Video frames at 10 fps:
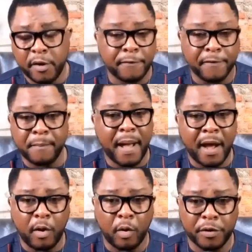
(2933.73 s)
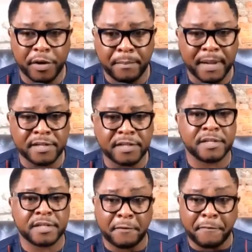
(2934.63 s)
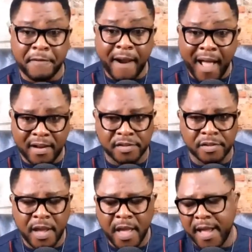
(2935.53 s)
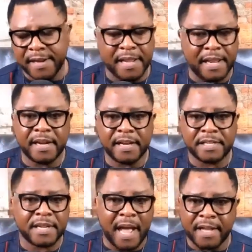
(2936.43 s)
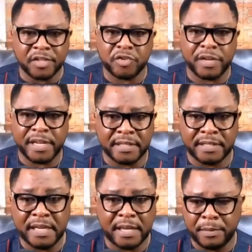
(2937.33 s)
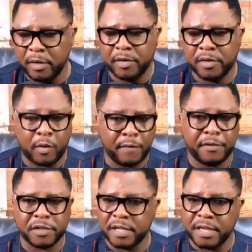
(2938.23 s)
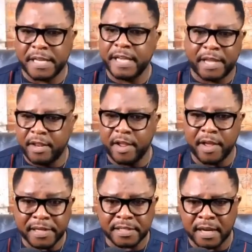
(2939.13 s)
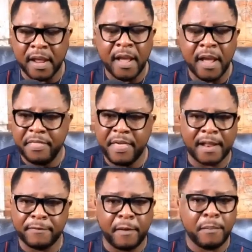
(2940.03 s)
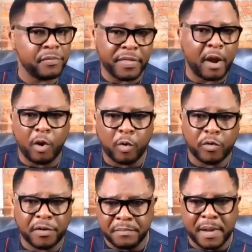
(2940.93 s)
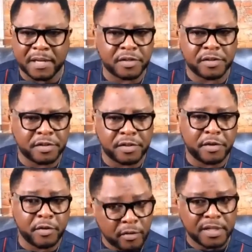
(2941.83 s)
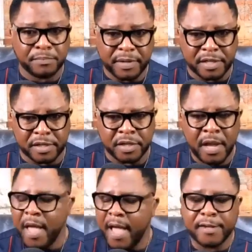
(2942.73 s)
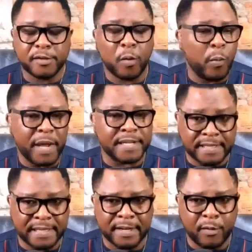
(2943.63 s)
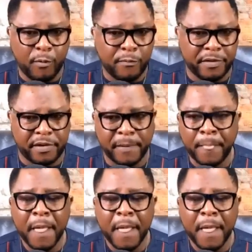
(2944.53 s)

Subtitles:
from our colonial masters, France. And the English guy is drinking tea because obviously he inherited that from their colonial masters, the British. And so we are sitting over here